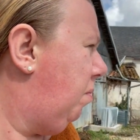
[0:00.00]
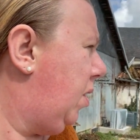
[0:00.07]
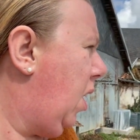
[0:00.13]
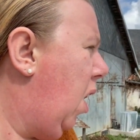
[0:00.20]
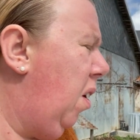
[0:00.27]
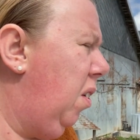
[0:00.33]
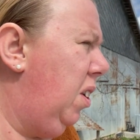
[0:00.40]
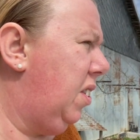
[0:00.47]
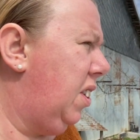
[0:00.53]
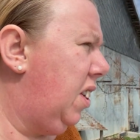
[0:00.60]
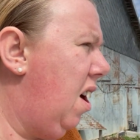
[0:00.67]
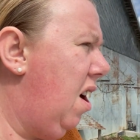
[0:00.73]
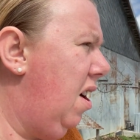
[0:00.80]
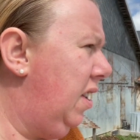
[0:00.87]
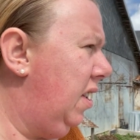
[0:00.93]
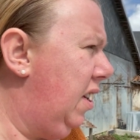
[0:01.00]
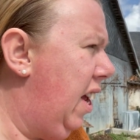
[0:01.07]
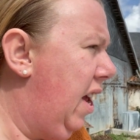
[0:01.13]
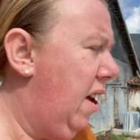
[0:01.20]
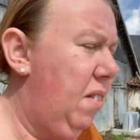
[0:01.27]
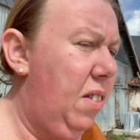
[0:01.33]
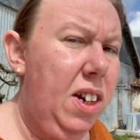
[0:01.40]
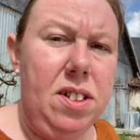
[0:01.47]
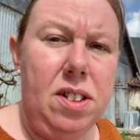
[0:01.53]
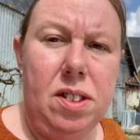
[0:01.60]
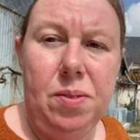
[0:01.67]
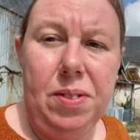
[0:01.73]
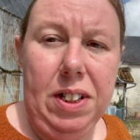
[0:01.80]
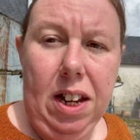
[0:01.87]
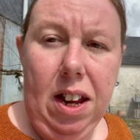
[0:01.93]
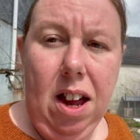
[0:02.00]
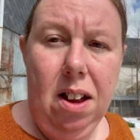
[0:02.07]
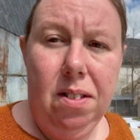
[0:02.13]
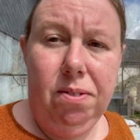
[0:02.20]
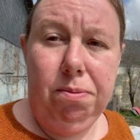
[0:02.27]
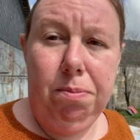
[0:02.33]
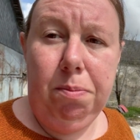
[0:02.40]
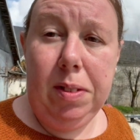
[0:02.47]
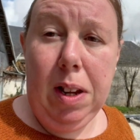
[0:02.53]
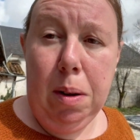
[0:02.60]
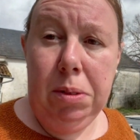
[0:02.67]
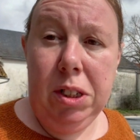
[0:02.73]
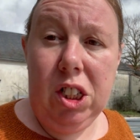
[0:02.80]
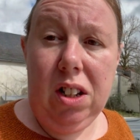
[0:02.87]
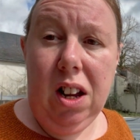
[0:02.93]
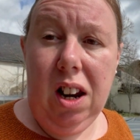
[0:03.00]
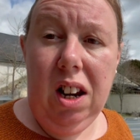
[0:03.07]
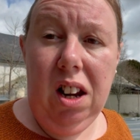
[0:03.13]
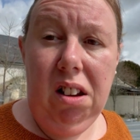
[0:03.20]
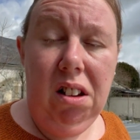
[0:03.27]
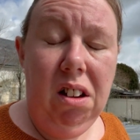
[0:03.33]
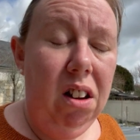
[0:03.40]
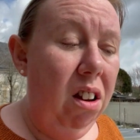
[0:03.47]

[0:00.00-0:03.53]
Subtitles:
the whole of the garden here, it doesn't really have that much colour.